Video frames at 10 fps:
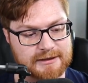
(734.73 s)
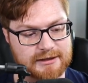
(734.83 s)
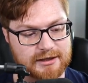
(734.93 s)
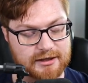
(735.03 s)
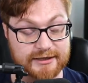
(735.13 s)

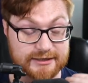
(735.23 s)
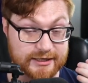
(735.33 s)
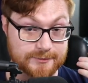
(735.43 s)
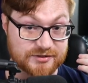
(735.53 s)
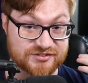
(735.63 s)
like I
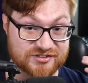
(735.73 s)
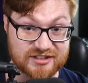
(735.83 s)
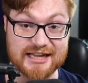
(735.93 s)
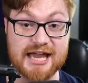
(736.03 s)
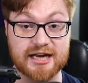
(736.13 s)
am a
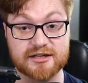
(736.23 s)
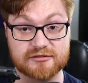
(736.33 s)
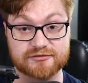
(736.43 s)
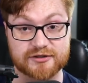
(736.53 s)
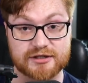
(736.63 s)

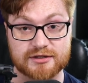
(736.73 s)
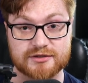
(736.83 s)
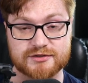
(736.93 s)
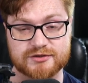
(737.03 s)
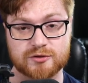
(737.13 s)
slave
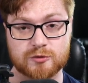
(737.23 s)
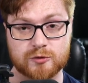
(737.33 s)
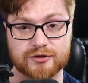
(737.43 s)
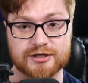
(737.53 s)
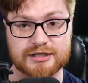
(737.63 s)

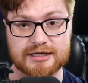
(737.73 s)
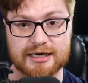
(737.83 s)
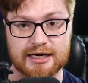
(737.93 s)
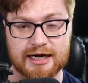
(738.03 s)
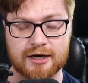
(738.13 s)
to the
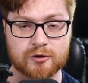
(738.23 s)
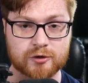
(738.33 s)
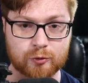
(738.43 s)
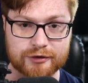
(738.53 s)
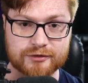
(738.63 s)

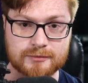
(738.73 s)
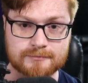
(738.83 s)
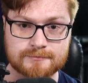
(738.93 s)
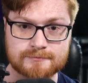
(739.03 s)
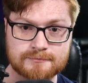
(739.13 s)
algorithm.
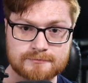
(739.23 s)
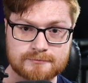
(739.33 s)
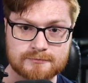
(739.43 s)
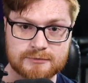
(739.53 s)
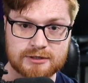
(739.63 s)

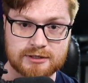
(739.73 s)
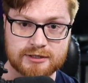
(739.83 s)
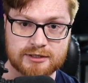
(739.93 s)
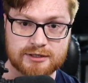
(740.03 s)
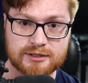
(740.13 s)

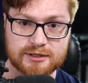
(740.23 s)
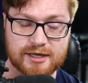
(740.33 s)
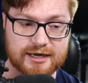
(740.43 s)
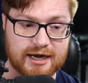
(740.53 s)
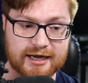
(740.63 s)

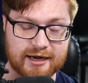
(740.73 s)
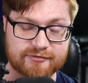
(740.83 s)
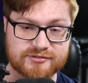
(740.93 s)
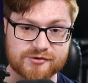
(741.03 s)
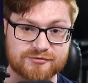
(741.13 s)
Like I
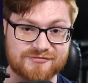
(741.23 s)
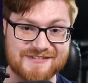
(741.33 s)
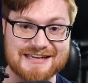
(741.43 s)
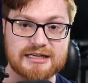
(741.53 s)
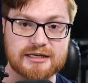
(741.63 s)
have to
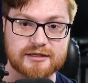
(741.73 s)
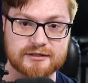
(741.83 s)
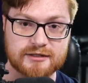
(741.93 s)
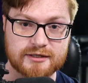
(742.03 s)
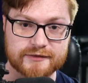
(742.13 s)

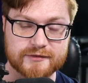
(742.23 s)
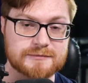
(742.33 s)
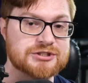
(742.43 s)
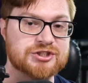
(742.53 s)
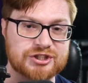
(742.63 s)
feed the
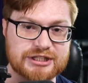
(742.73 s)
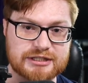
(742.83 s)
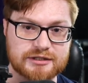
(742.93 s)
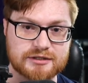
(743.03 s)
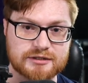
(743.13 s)

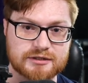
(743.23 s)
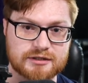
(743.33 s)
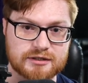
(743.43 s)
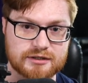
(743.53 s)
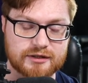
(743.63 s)
machine,
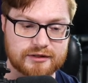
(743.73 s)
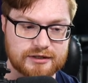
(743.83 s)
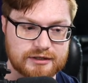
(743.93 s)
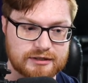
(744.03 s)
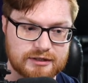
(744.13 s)
the